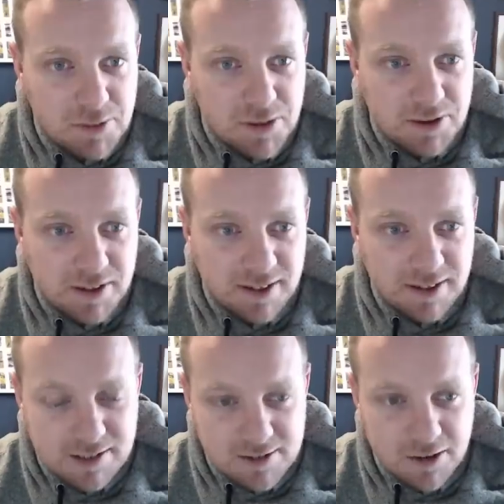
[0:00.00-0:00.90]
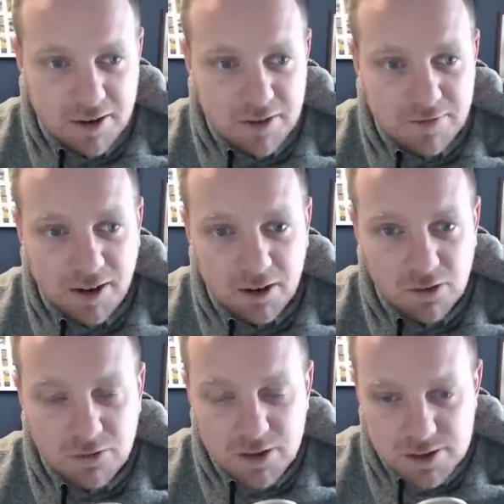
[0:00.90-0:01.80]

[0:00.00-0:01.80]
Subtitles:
30, it started to fall over.